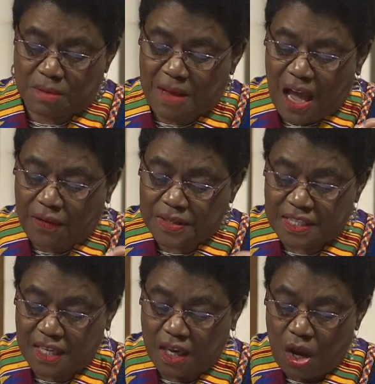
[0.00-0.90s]

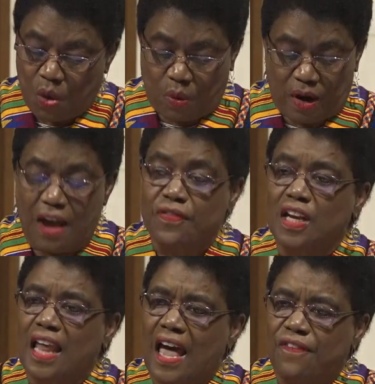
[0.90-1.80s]
democracy where
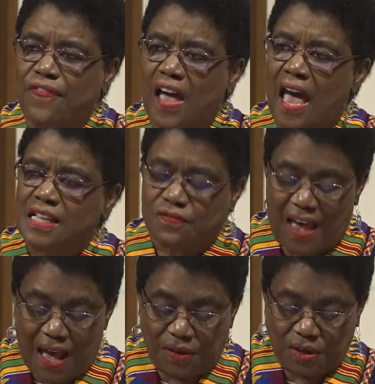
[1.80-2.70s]
every life has
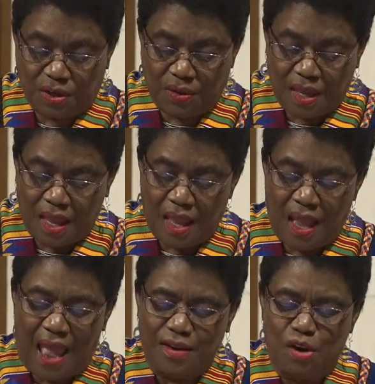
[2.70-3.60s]
value
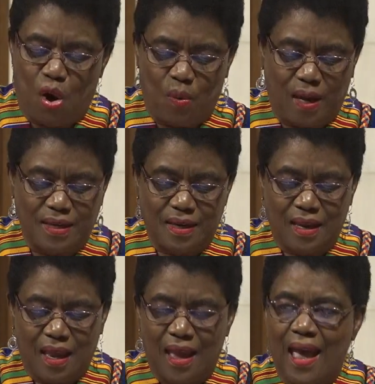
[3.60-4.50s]
and no one
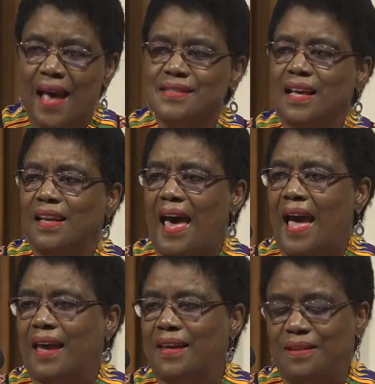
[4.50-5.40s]
has a
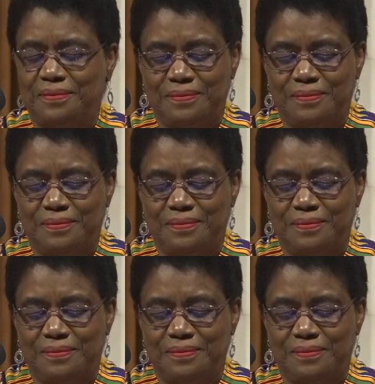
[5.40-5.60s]
lack.